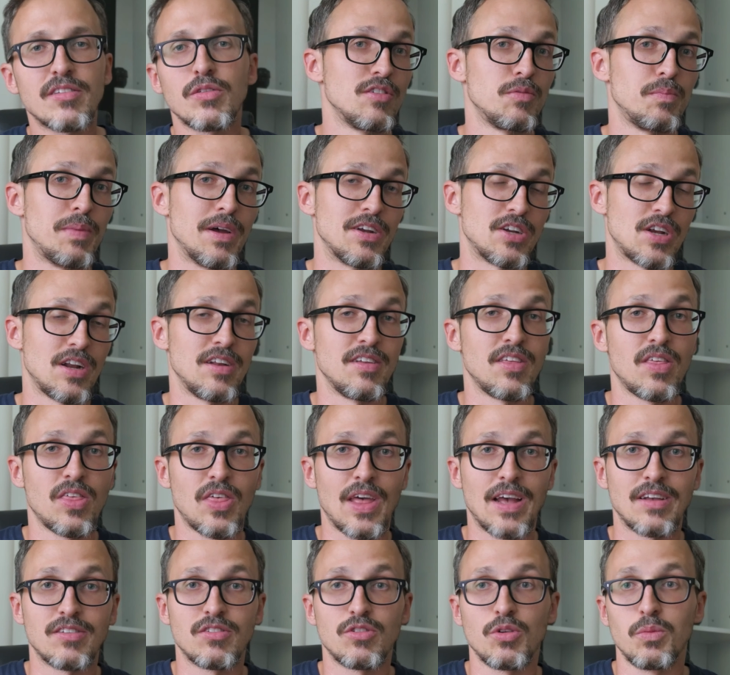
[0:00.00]
especially
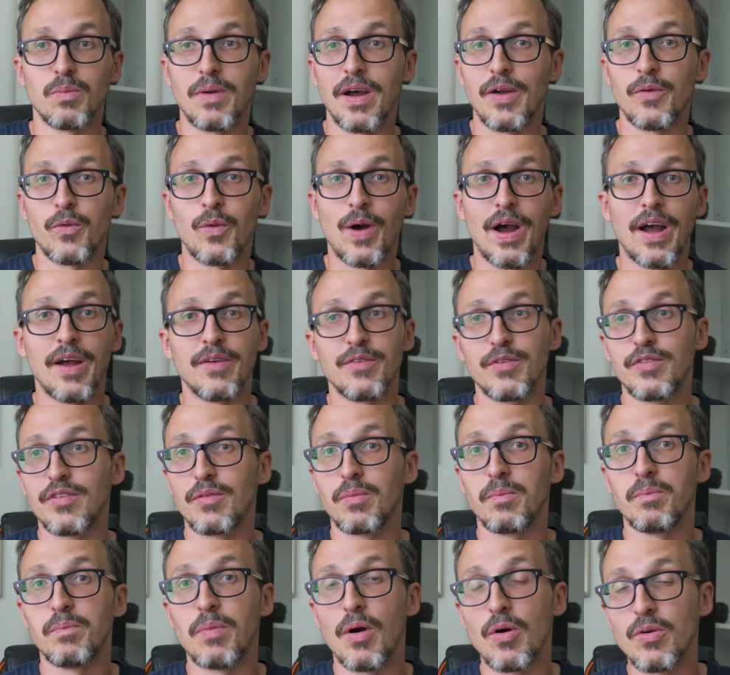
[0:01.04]
thanks to my wife's
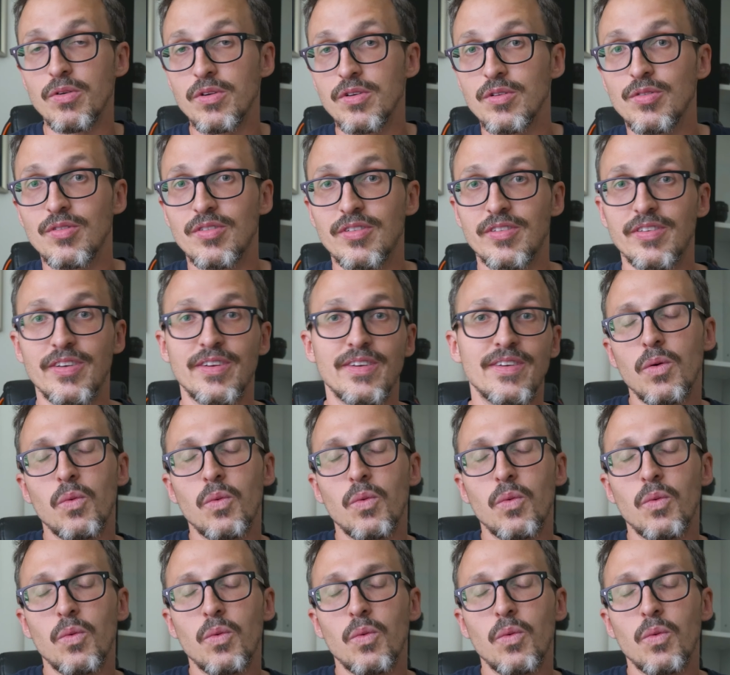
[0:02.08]
bonus.